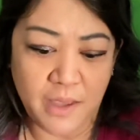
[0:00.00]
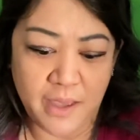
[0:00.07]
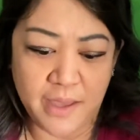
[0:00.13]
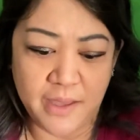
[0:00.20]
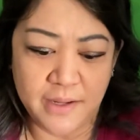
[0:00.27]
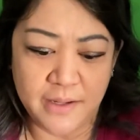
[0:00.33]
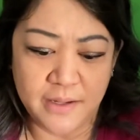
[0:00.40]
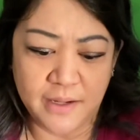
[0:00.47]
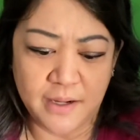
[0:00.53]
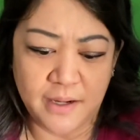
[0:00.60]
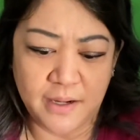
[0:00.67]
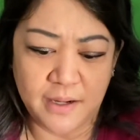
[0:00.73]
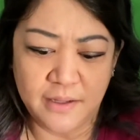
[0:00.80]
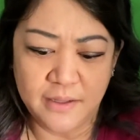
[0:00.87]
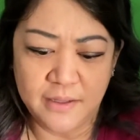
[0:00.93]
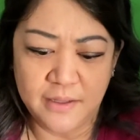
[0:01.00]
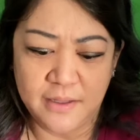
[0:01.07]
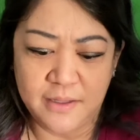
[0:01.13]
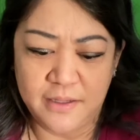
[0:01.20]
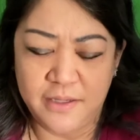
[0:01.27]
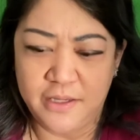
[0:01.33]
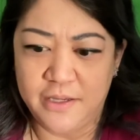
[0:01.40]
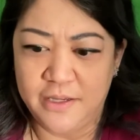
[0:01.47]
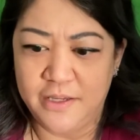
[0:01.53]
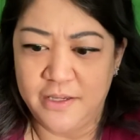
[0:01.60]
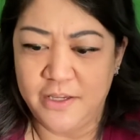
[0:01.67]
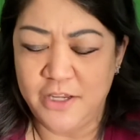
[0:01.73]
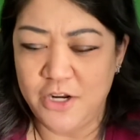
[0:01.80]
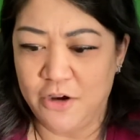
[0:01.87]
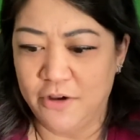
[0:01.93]
And,
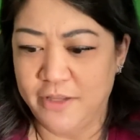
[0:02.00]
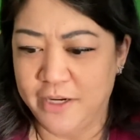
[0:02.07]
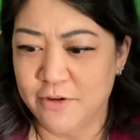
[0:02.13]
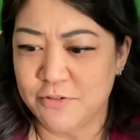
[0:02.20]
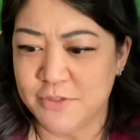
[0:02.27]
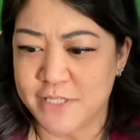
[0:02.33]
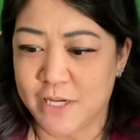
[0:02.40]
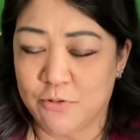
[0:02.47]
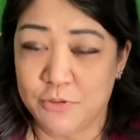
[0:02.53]
and then it was like,